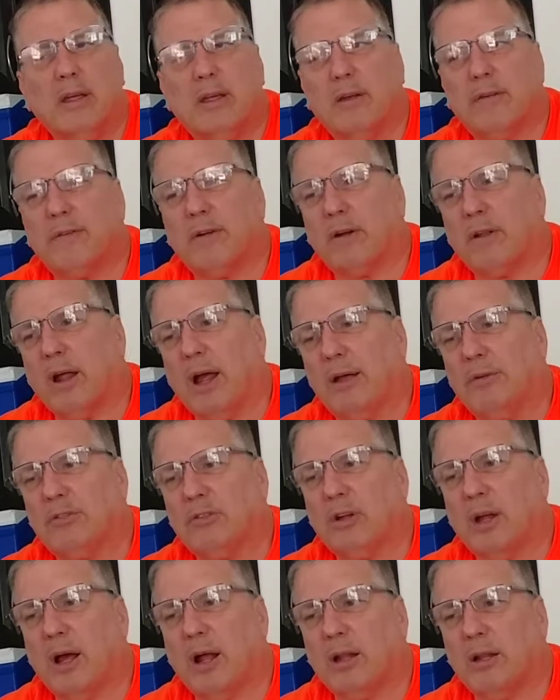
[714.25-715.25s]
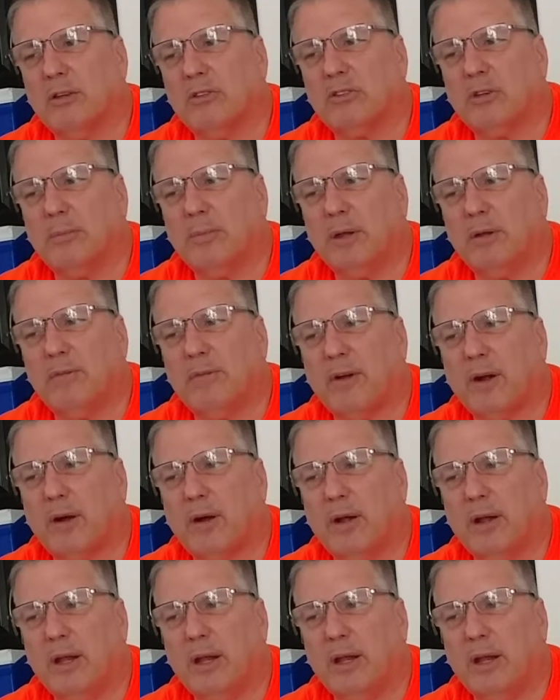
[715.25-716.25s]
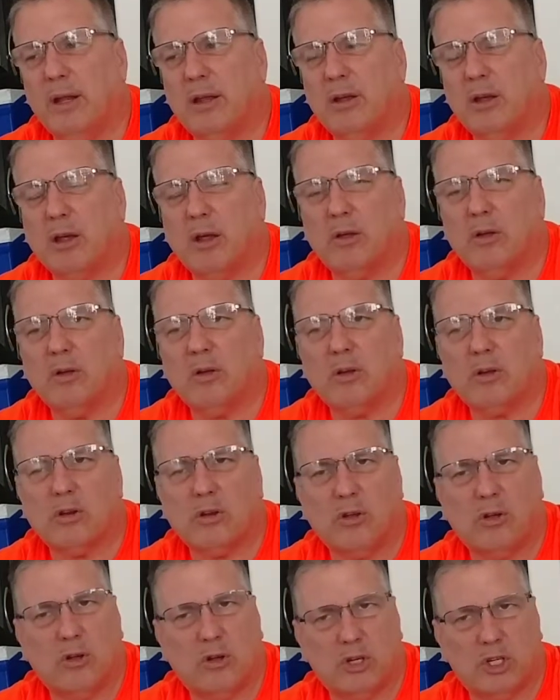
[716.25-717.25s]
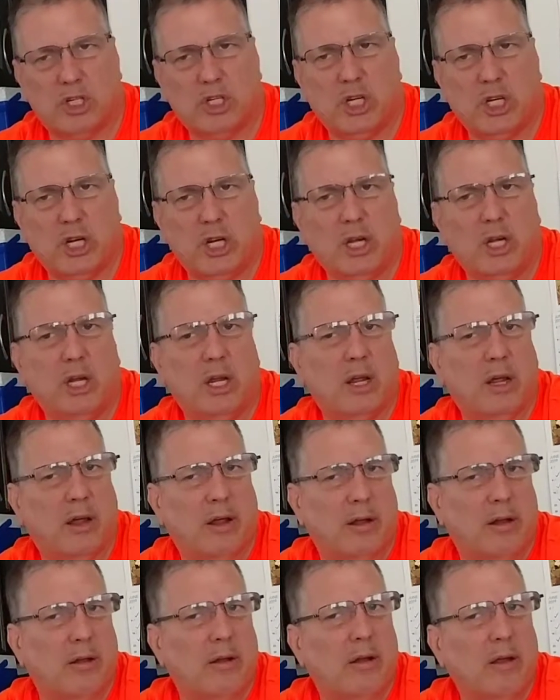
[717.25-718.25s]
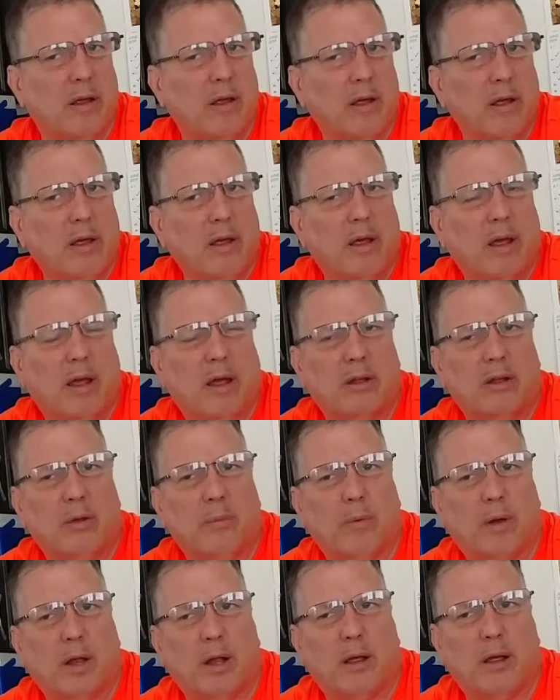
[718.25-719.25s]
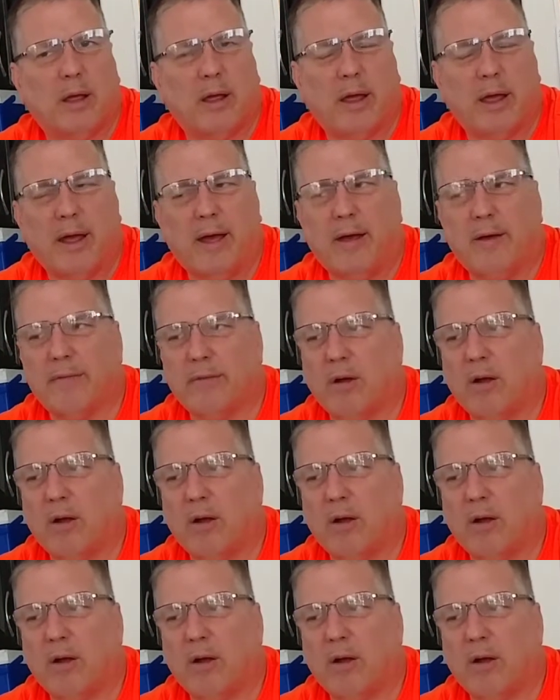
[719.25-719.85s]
If your lifestyle is to be very cushy and you want to have